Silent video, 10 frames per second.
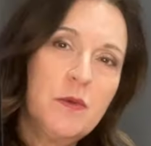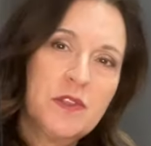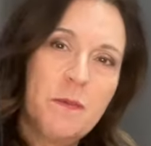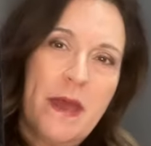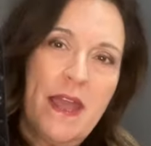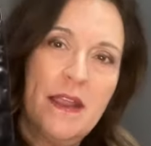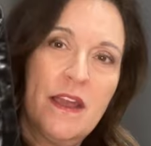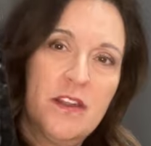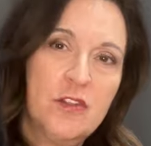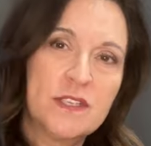what the bag
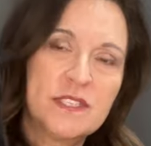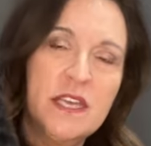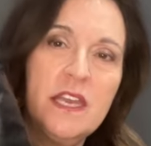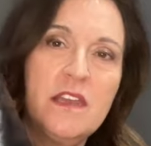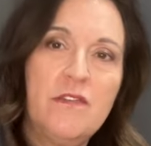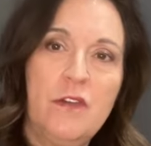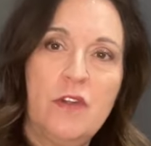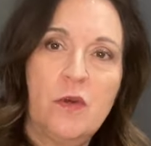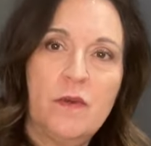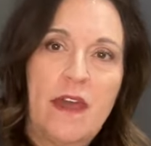kind of looks like if you
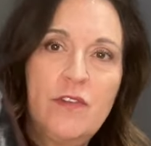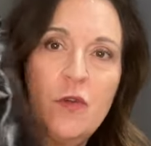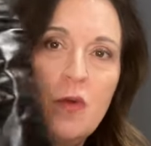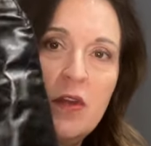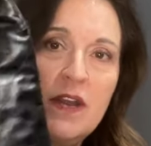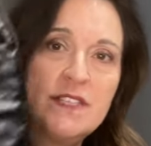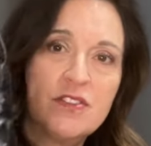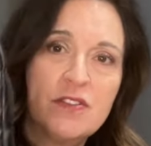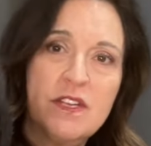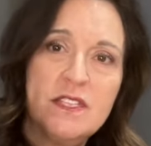don't have an
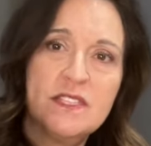organizer in it.